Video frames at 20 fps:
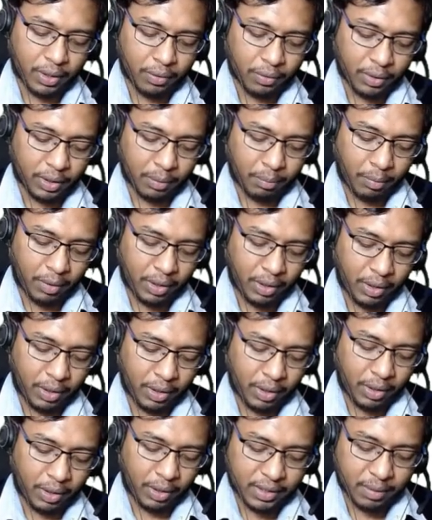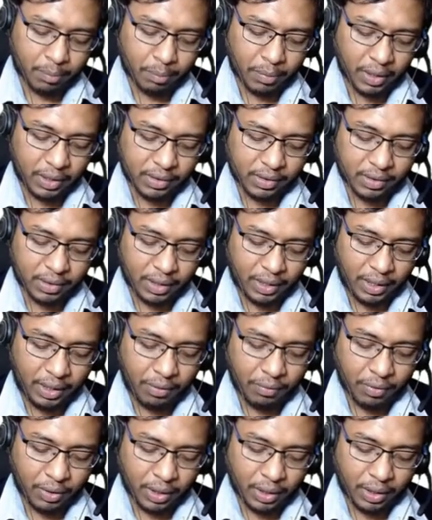That means x plus
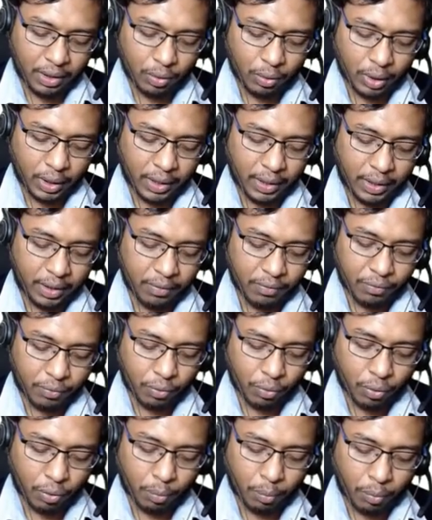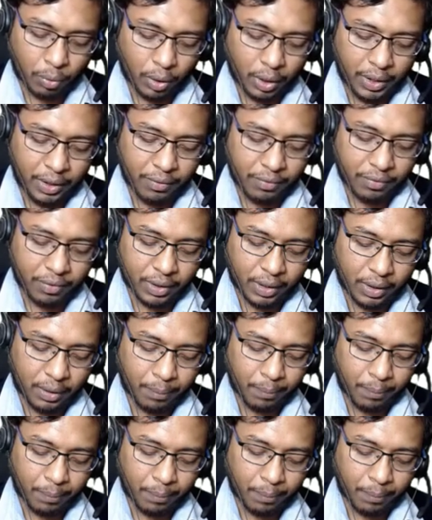3y you are getting 4.5.